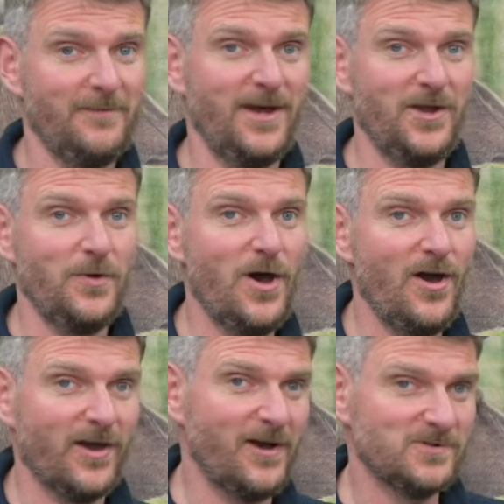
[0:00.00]
be a new
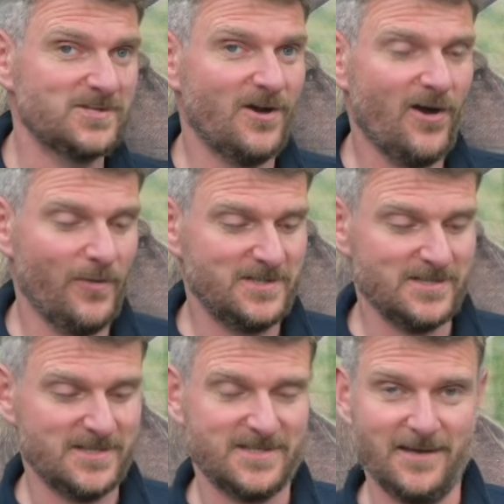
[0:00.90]
Ergo stock, which
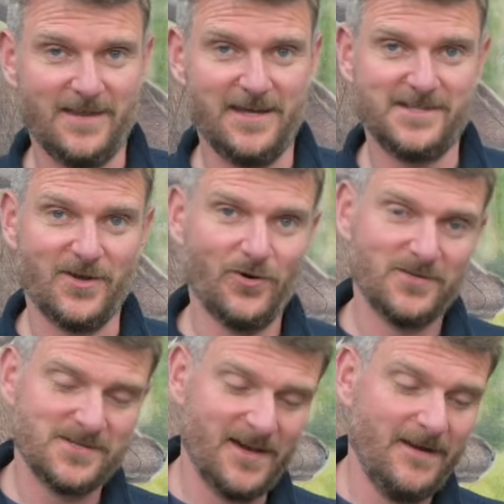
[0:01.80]
is a synthetic
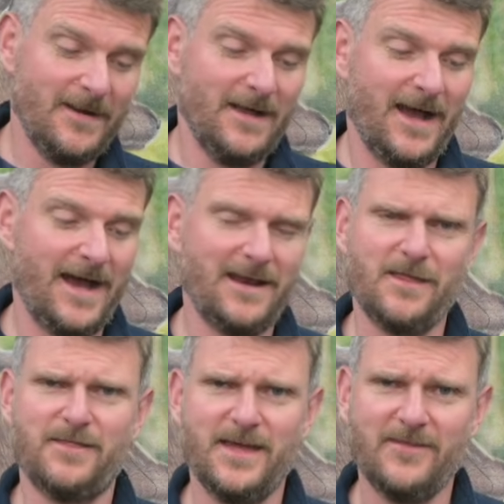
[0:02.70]
hunter, and I
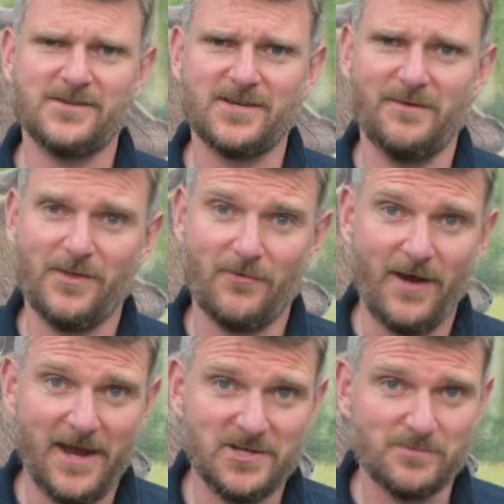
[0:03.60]
think there's going to be the
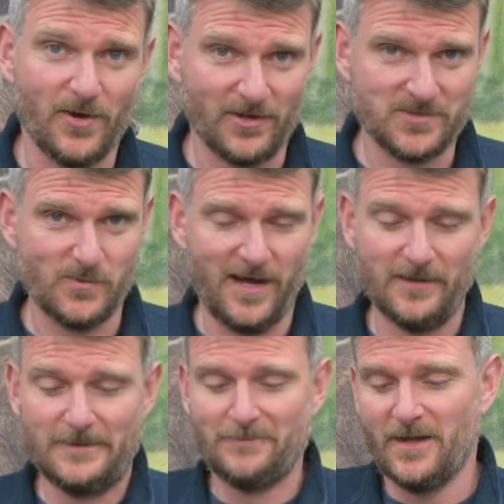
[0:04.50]
range model as
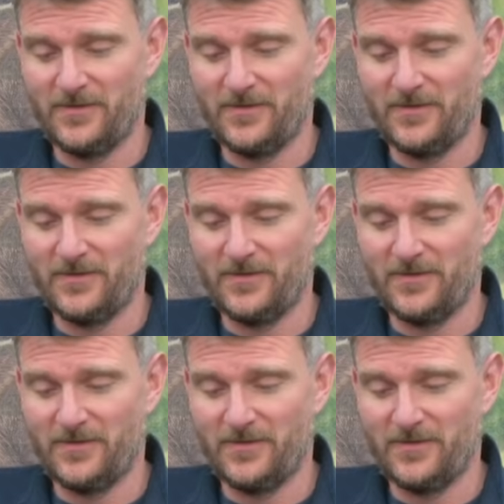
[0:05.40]
well.